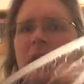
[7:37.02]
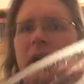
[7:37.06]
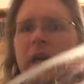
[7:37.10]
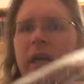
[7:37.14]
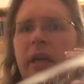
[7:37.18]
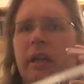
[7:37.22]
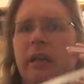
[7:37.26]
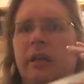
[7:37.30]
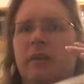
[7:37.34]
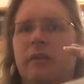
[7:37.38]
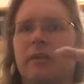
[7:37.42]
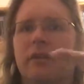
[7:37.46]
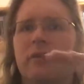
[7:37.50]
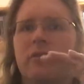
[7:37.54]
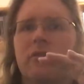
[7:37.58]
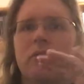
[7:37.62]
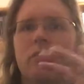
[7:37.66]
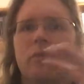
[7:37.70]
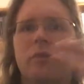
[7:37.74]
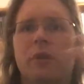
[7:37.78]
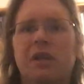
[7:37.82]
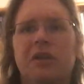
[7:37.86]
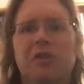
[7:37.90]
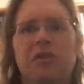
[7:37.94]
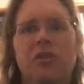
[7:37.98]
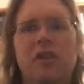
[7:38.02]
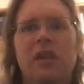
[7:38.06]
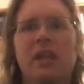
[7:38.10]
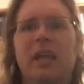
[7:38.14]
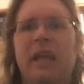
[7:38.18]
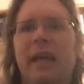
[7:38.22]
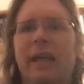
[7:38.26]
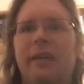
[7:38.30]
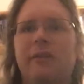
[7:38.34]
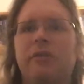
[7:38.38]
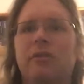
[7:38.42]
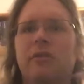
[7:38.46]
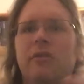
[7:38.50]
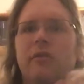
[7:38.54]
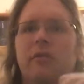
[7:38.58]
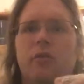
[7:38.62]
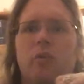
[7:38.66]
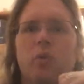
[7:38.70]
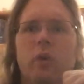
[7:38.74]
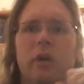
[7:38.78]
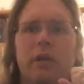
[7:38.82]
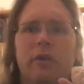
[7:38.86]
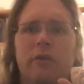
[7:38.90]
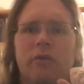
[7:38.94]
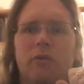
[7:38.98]
and it doesn't reach the edges
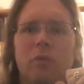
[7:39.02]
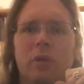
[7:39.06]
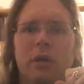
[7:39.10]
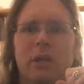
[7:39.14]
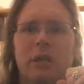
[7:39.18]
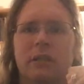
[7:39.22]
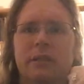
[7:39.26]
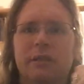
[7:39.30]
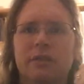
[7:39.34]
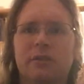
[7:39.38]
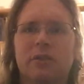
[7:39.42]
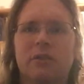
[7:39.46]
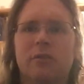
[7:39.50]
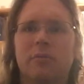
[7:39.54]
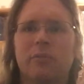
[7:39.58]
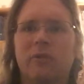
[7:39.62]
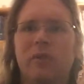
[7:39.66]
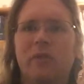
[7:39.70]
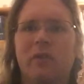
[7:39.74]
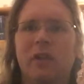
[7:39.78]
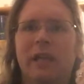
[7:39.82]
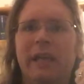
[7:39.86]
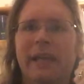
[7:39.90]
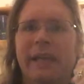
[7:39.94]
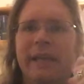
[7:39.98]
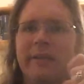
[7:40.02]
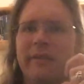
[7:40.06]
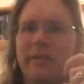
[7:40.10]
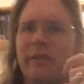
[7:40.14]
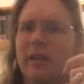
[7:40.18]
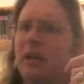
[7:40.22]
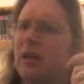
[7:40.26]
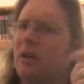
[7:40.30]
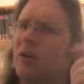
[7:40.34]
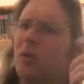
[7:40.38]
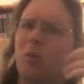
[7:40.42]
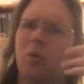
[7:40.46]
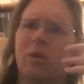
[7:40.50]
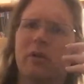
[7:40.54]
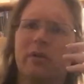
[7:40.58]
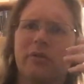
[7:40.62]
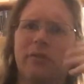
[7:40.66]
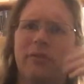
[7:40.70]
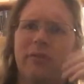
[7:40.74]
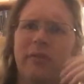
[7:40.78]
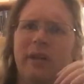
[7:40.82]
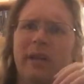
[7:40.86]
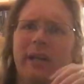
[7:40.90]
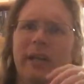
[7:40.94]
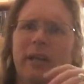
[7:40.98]
quite as well in terms of light.
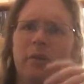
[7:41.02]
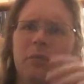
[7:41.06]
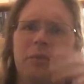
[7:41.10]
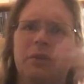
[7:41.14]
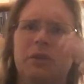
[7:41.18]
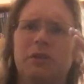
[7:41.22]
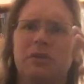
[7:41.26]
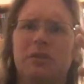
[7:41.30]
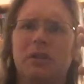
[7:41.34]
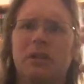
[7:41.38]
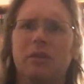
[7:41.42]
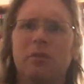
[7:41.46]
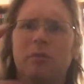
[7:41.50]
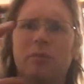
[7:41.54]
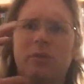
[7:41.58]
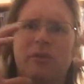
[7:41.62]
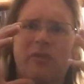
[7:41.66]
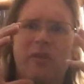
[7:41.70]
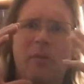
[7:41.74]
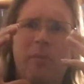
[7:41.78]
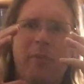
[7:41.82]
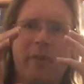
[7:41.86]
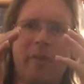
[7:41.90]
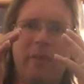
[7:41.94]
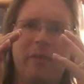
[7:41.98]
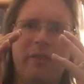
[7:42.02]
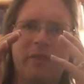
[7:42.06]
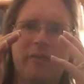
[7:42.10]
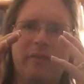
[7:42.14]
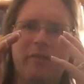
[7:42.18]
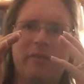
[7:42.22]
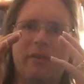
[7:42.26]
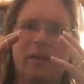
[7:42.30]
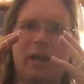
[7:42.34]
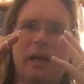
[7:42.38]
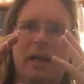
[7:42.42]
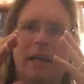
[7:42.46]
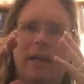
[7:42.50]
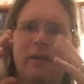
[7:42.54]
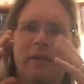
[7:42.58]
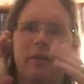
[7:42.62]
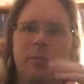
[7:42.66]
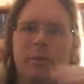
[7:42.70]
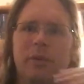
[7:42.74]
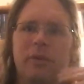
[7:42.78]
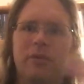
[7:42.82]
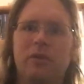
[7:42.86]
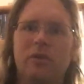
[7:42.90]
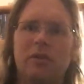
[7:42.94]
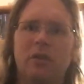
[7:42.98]
Works fine when you're dealing with something this size,
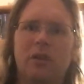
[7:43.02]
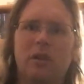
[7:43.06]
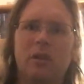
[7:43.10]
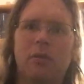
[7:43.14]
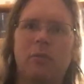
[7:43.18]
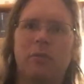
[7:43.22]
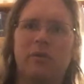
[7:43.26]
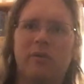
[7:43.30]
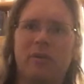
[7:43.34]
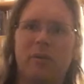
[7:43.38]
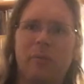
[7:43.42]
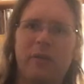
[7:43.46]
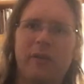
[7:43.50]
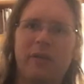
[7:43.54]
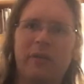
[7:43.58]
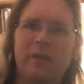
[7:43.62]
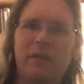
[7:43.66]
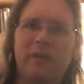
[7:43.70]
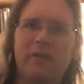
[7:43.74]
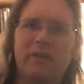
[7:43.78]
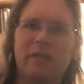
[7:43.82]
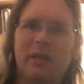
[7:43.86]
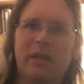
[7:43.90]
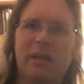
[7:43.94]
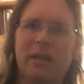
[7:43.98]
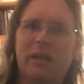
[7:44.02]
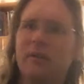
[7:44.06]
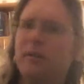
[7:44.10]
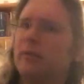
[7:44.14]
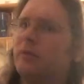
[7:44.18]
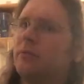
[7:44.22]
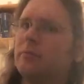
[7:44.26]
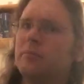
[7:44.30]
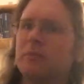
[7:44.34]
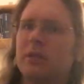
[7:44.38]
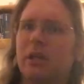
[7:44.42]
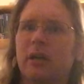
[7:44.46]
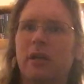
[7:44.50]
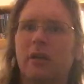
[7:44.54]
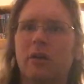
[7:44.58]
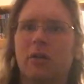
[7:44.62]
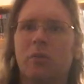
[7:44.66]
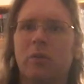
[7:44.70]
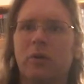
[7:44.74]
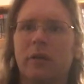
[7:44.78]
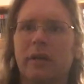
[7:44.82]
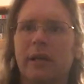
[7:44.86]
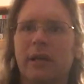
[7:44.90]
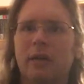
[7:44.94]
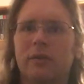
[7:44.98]
but if you're dealing with something this size, not going to
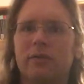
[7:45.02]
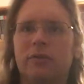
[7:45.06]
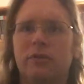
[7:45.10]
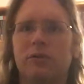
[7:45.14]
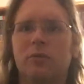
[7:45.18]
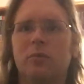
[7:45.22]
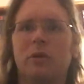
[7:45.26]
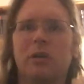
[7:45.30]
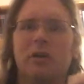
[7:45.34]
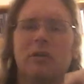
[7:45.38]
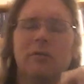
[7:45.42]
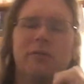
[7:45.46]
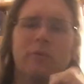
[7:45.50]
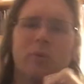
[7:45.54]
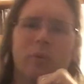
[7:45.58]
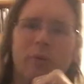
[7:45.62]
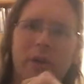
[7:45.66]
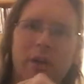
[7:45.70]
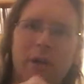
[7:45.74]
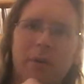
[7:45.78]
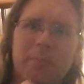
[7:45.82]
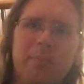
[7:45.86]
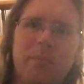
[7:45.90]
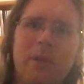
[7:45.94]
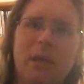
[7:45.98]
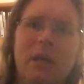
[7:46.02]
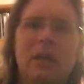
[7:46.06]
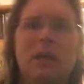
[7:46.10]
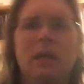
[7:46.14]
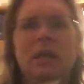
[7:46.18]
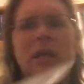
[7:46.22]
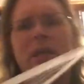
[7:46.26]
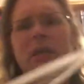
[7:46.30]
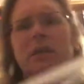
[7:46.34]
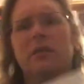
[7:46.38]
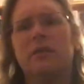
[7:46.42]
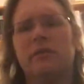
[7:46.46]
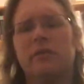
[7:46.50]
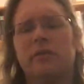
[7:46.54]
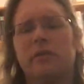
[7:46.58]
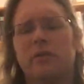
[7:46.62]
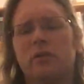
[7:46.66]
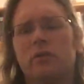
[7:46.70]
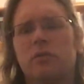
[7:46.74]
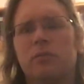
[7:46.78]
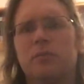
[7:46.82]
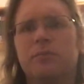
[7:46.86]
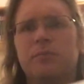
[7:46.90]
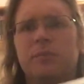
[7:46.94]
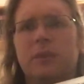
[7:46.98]
work out too well for you.
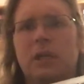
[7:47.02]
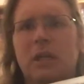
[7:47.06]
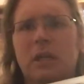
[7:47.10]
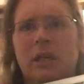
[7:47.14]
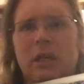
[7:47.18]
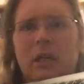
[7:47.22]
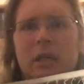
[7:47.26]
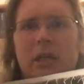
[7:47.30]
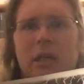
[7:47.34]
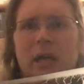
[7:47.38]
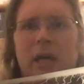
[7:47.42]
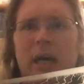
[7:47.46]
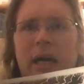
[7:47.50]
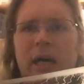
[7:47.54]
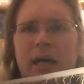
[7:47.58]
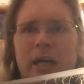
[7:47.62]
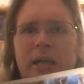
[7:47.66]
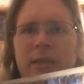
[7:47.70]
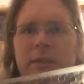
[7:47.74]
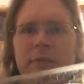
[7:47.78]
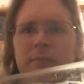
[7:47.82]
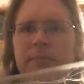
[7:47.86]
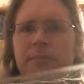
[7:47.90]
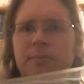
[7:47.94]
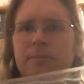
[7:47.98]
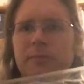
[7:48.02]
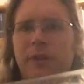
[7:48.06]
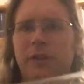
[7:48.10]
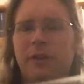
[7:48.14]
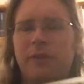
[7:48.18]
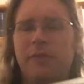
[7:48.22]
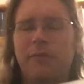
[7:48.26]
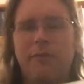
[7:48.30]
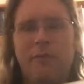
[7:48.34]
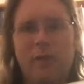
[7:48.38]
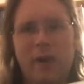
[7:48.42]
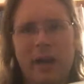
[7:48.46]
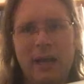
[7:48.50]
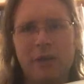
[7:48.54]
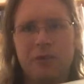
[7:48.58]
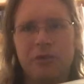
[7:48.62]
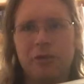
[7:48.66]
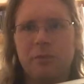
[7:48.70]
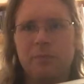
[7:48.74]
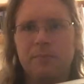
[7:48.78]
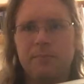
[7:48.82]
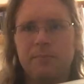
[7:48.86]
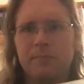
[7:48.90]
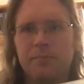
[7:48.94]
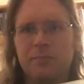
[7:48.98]
So um, they're
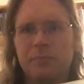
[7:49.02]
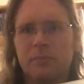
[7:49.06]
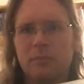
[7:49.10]
fragile.